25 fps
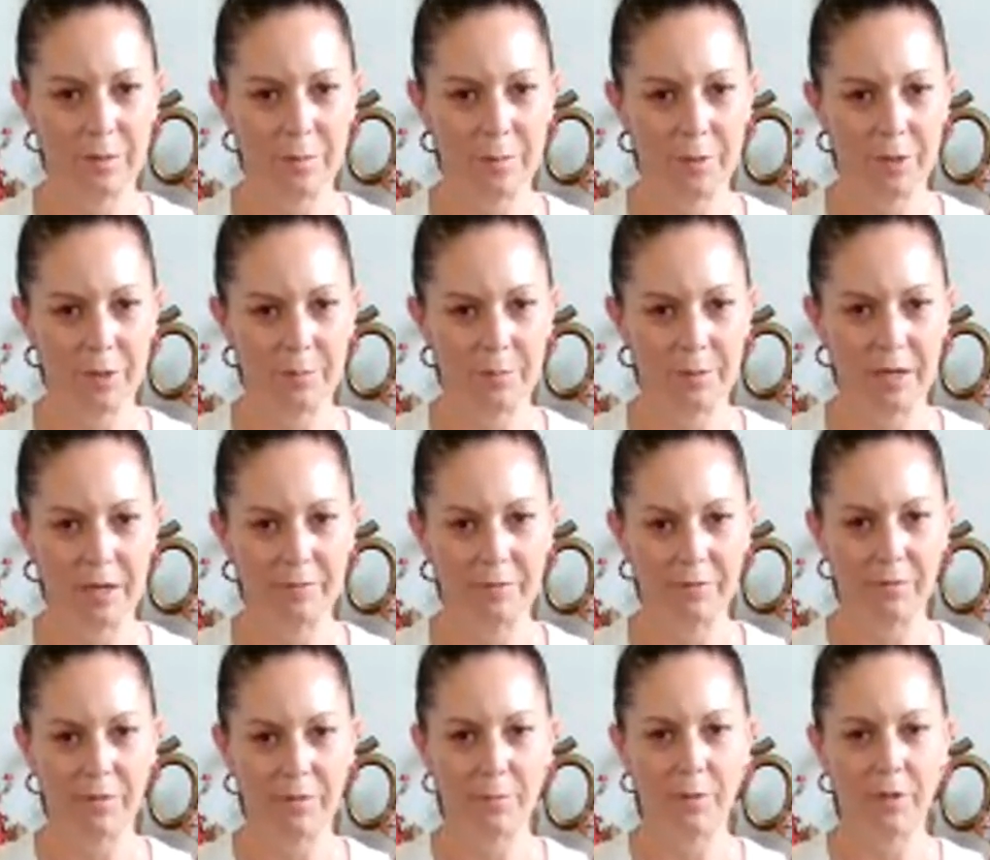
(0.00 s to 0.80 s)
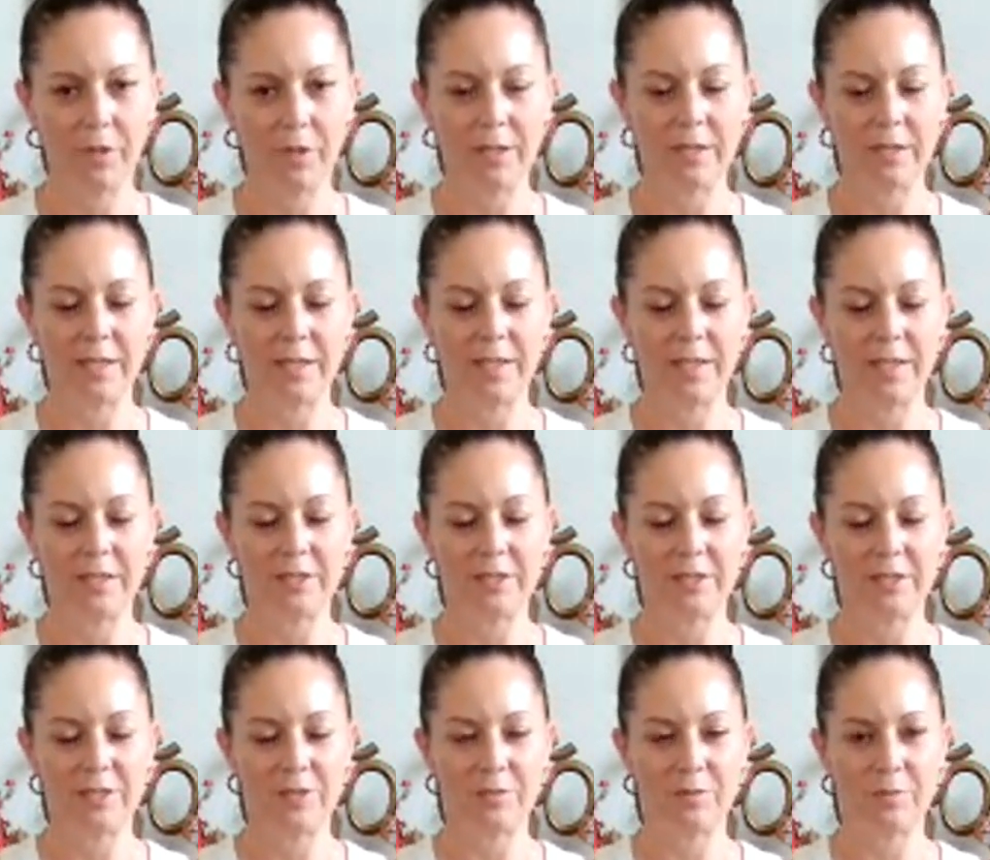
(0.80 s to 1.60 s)
with the bottom half of the body,
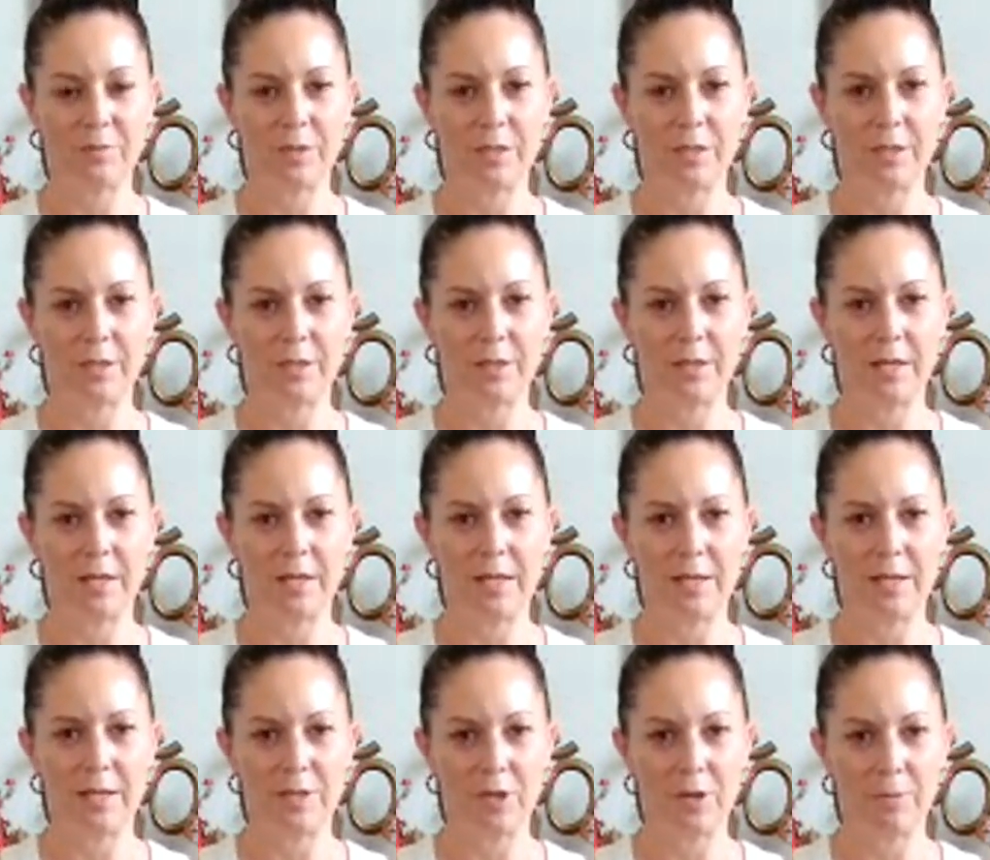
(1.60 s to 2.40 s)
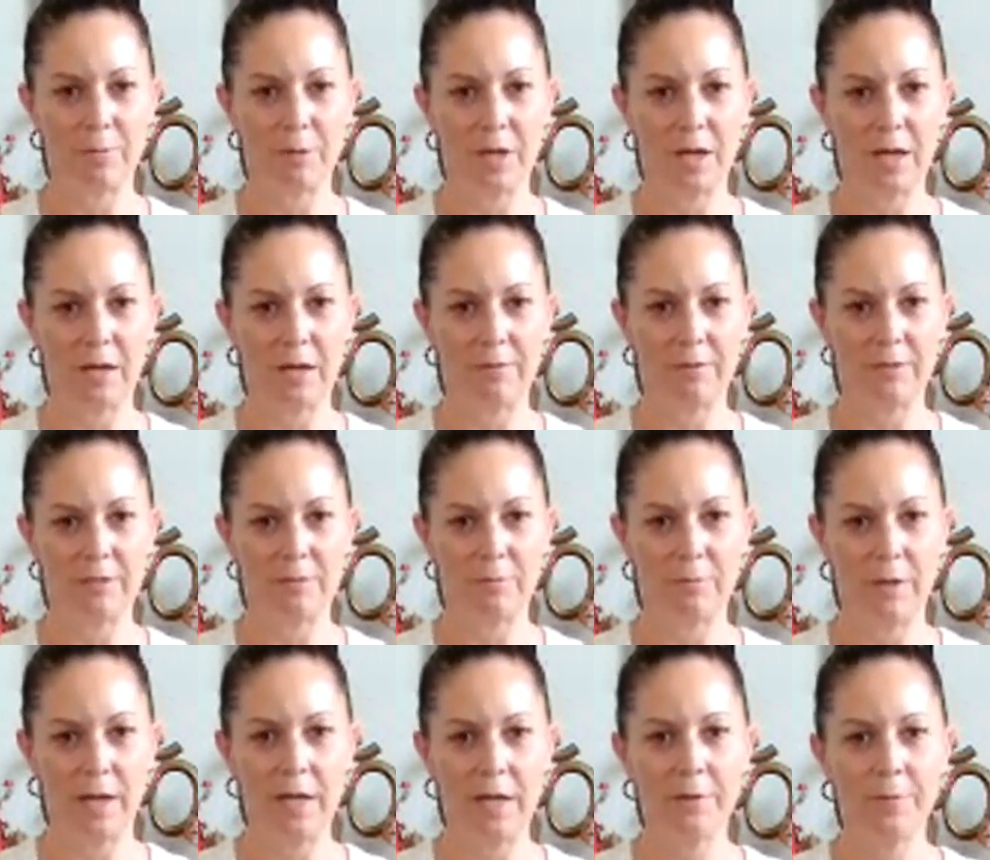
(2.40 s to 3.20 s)
let's do it with the top
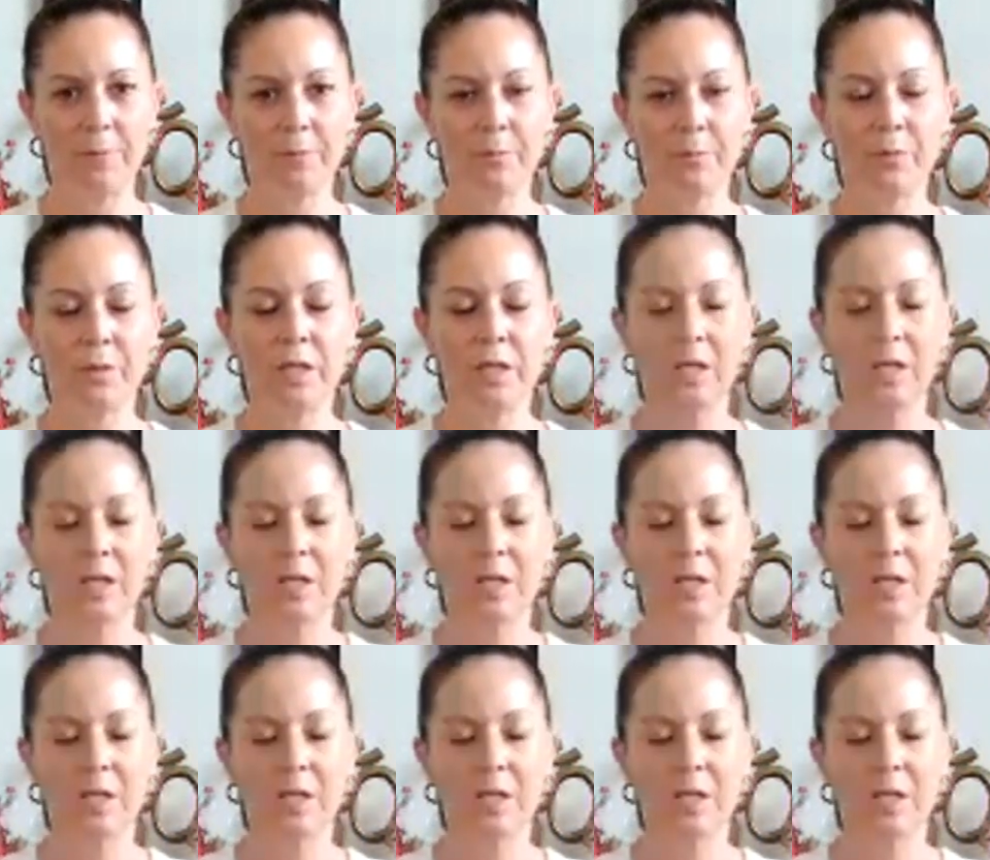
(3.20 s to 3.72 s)
half as well.